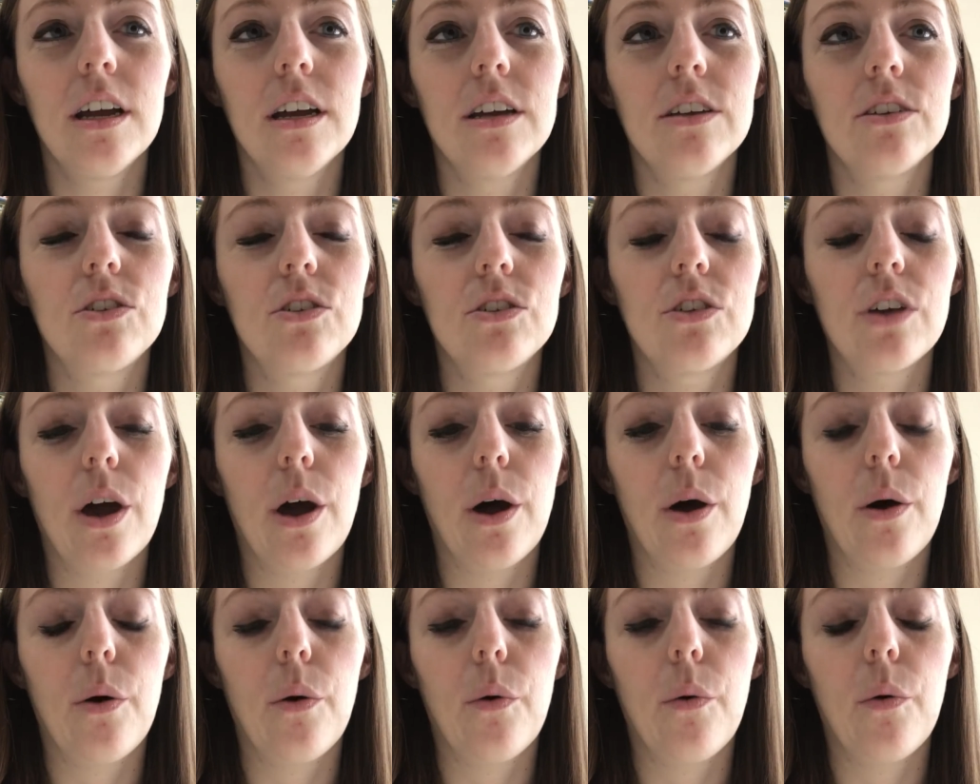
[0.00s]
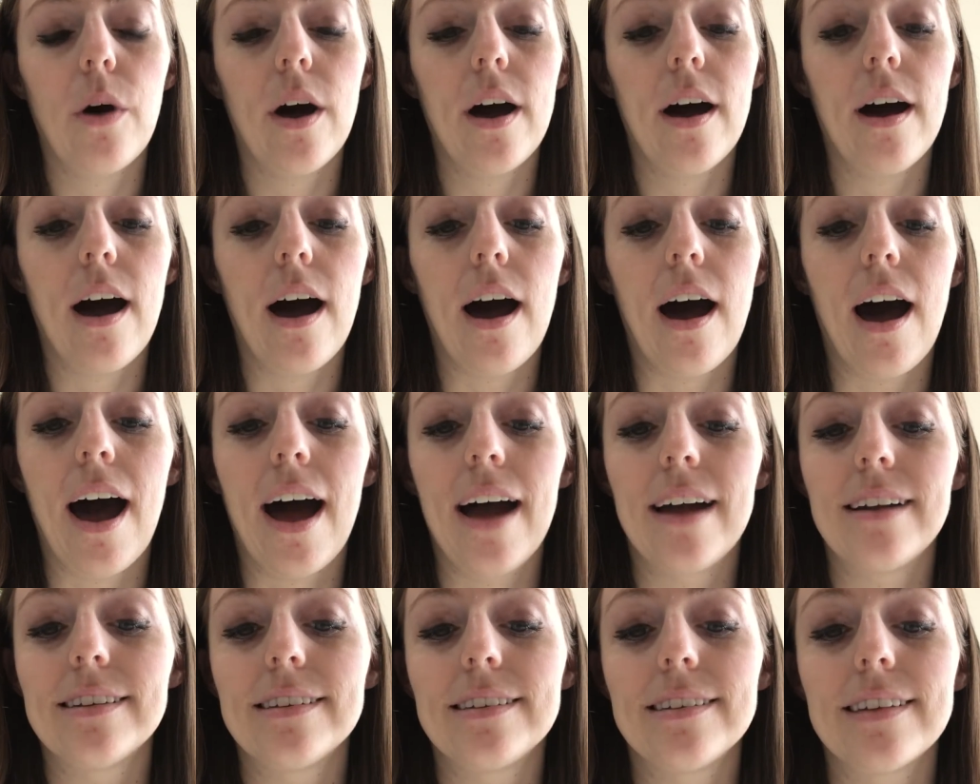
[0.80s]
So
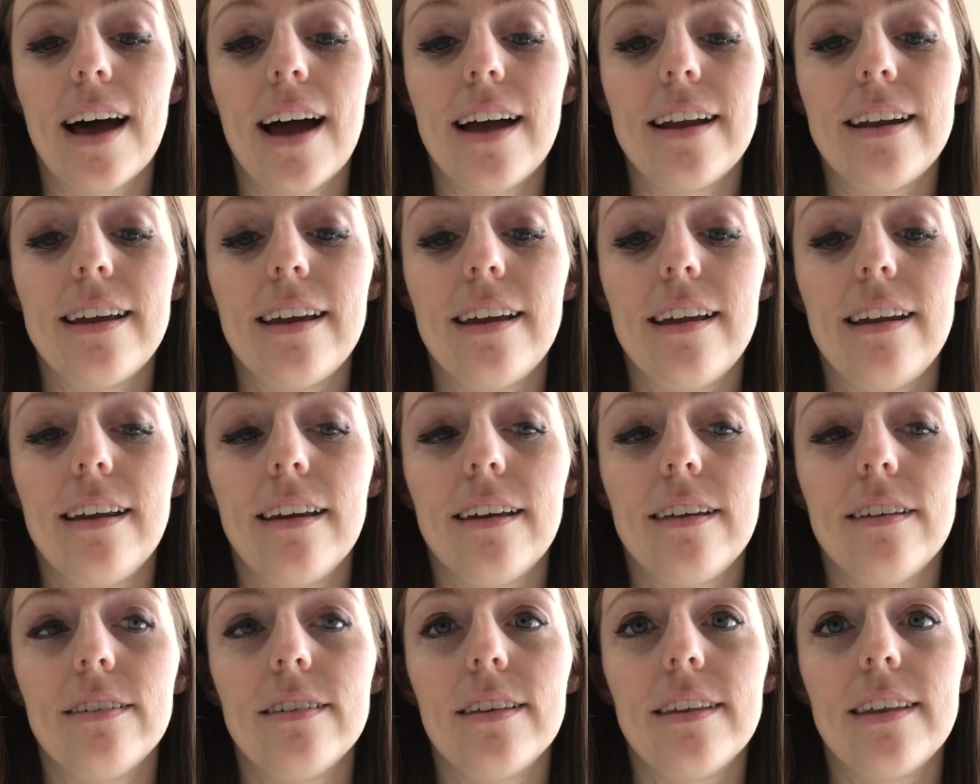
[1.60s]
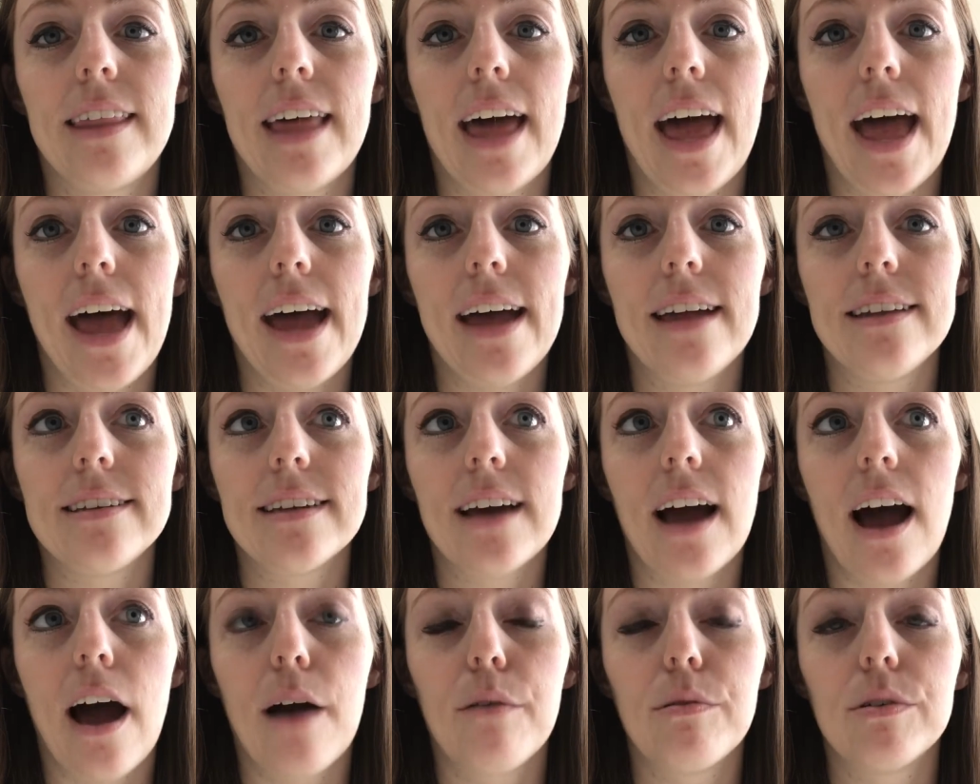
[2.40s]
I decided
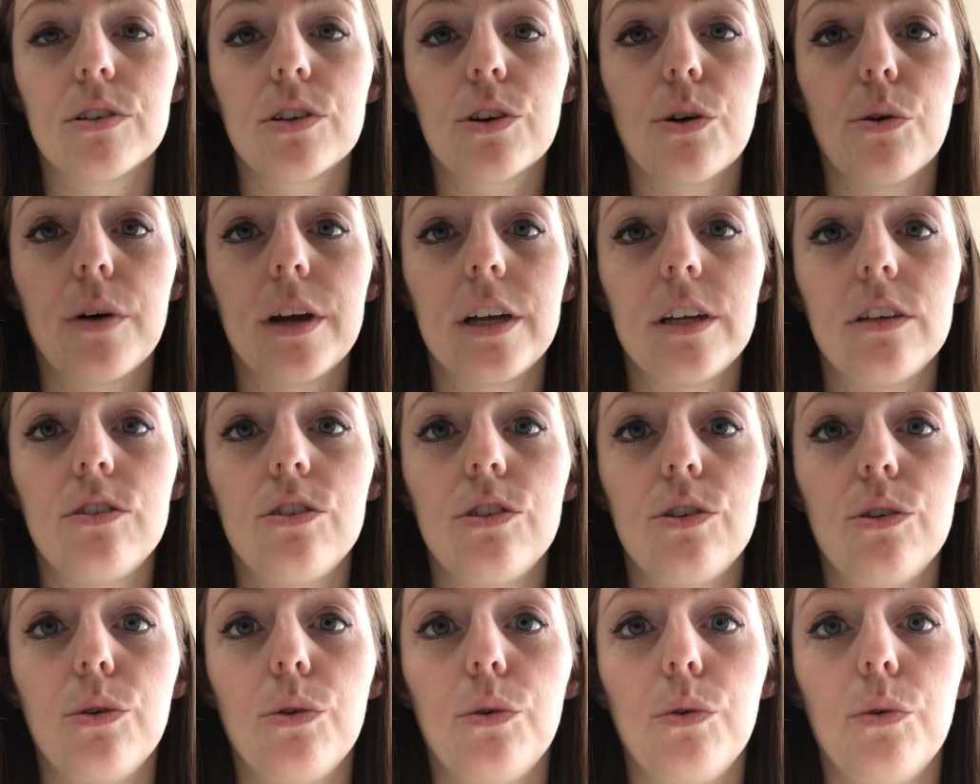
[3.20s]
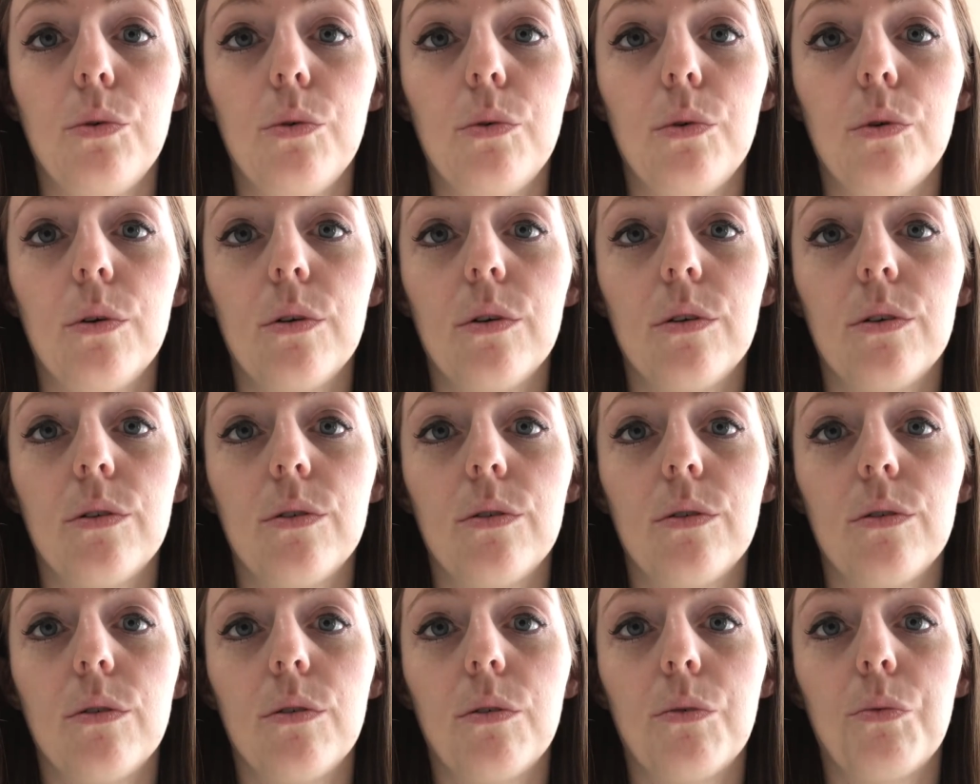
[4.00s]
that I was going to
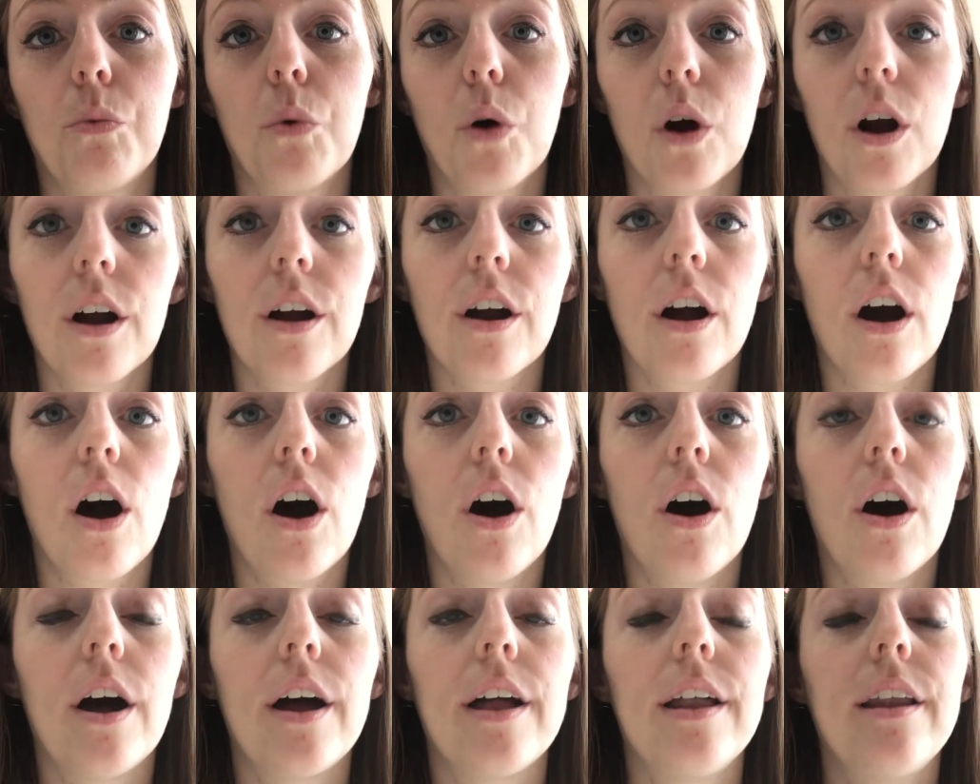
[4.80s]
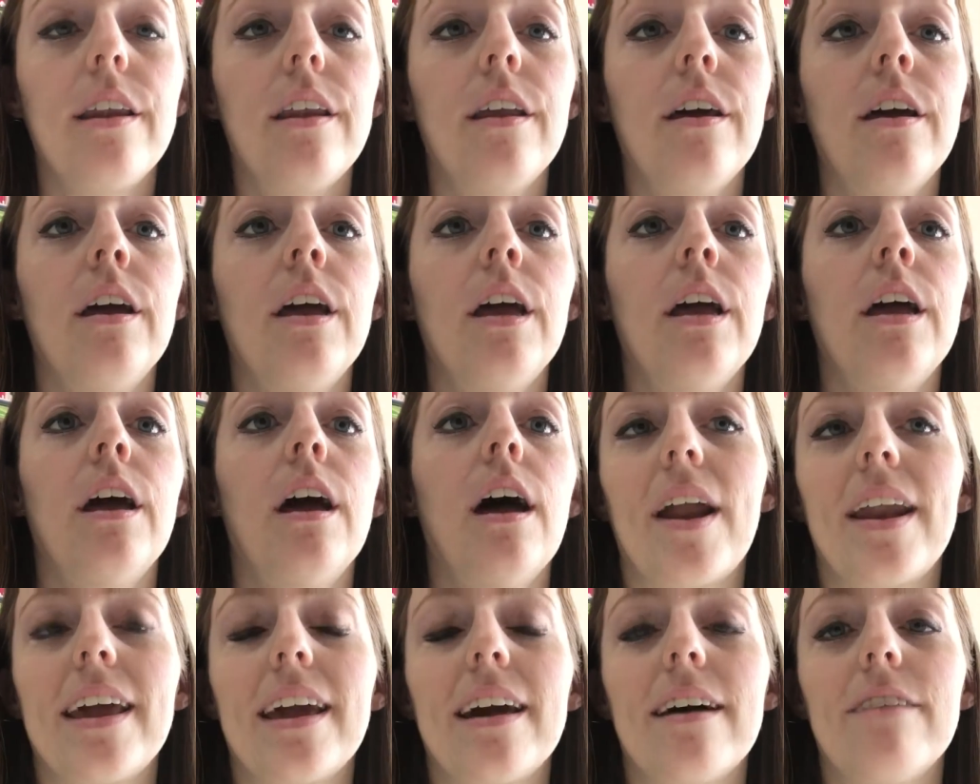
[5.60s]
work on
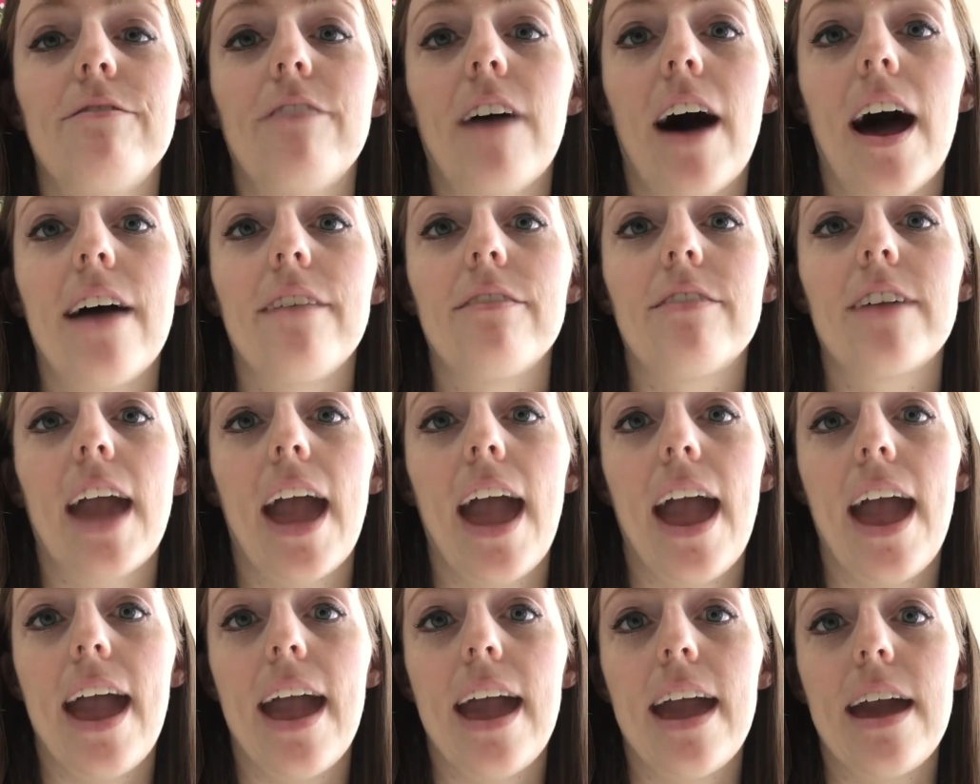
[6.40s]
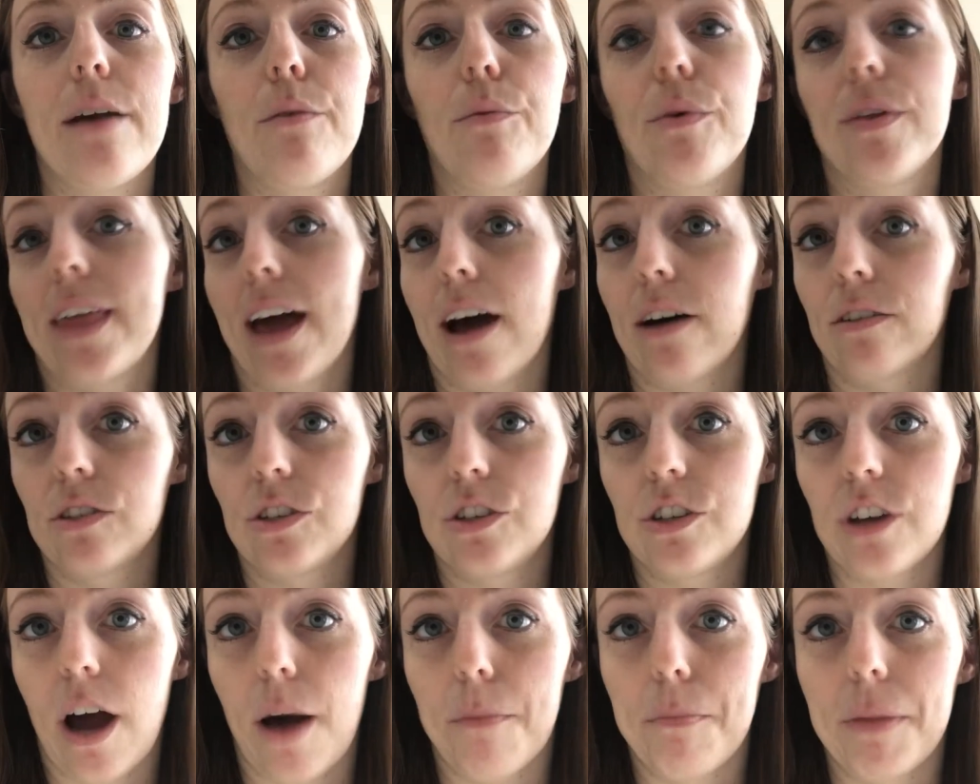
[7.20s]
running a 5K without
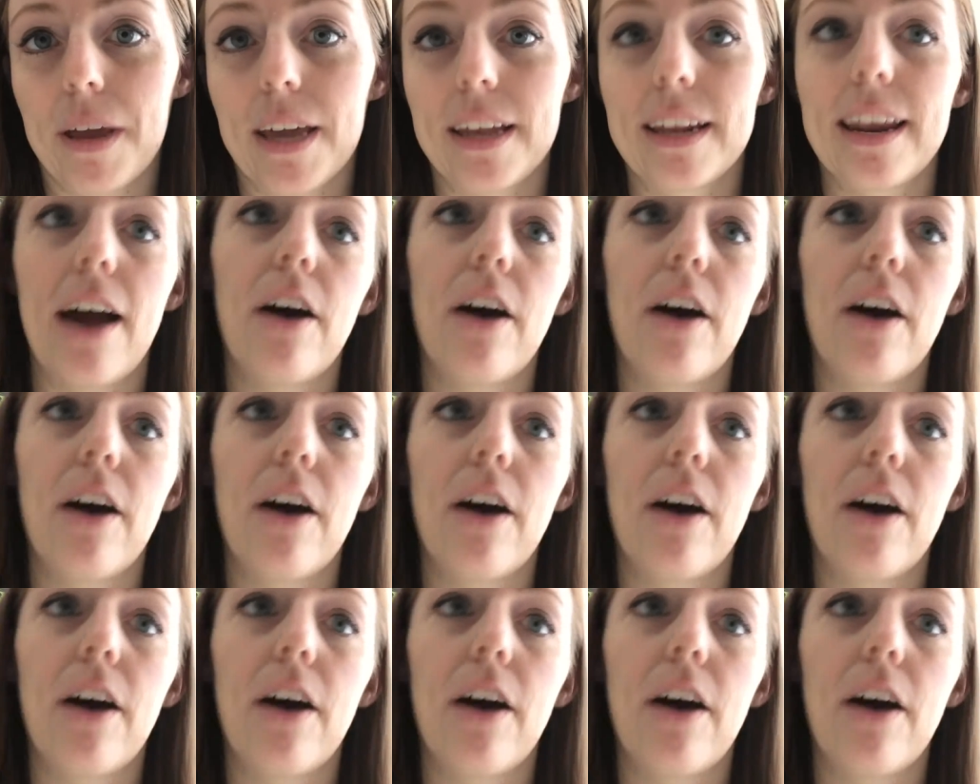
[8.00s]
stopping.